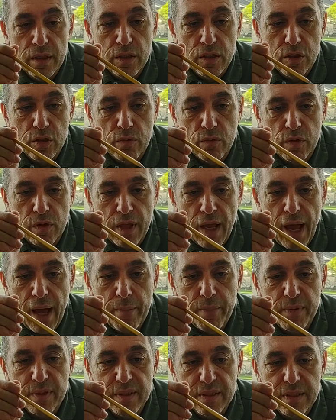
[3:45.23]
So what
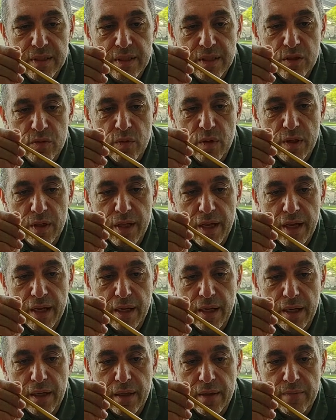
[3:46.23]
happens, this one
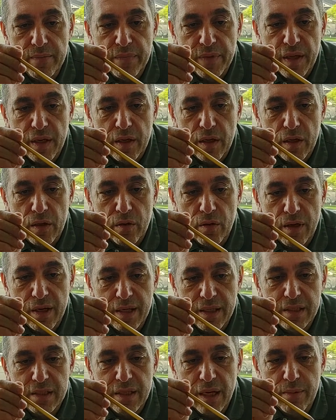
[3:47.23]

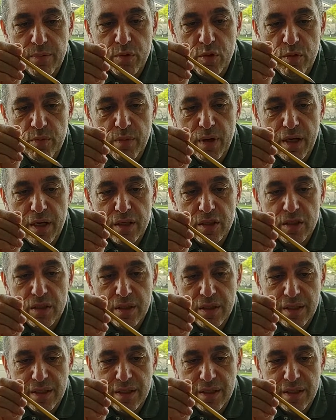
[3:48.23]
heats up too much.